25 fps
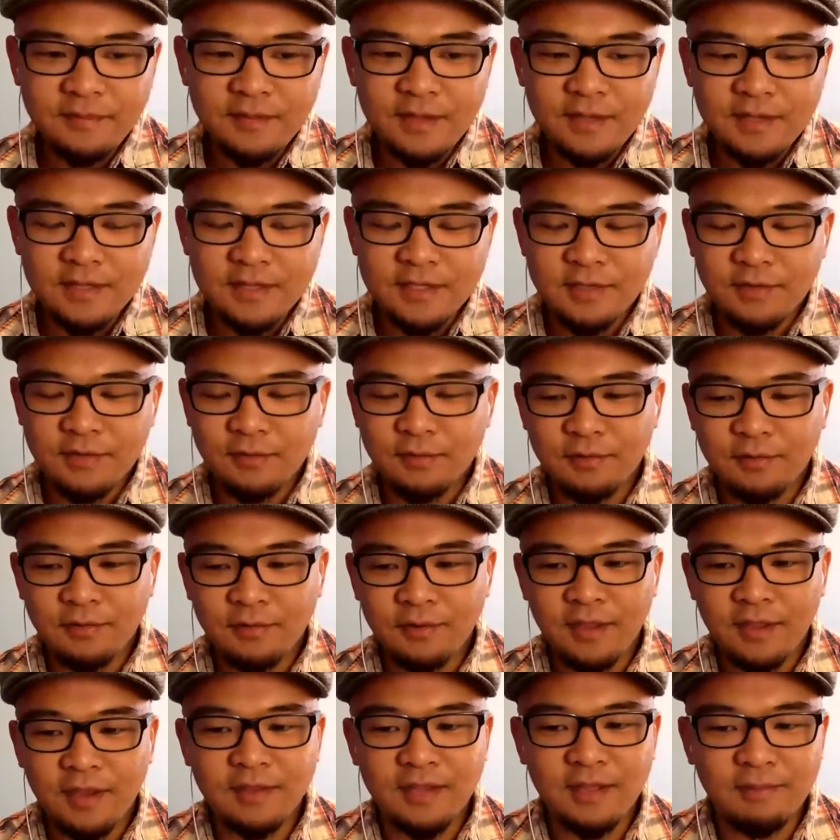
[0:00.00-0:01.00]
So,
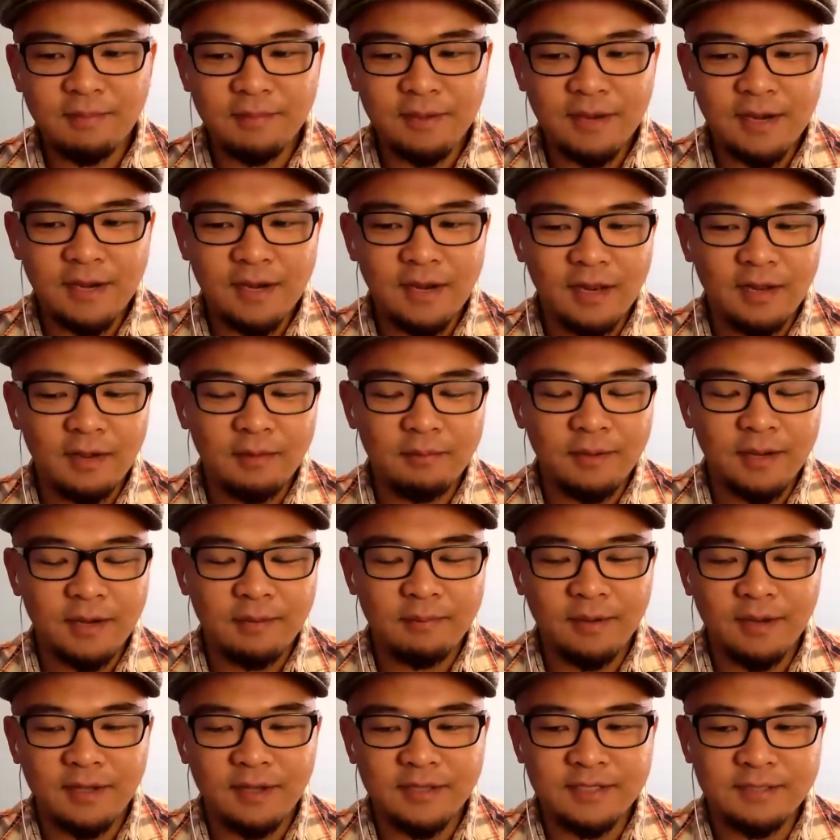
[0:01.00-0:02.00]
can you tell me a little bit
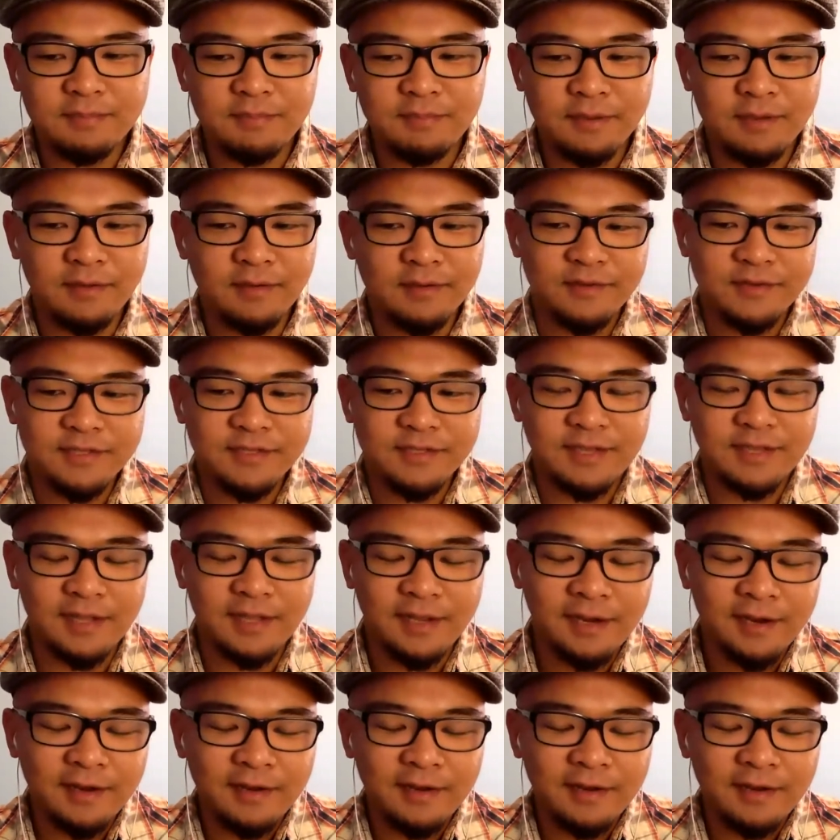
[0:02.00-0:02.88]
about Spindows first, Clay?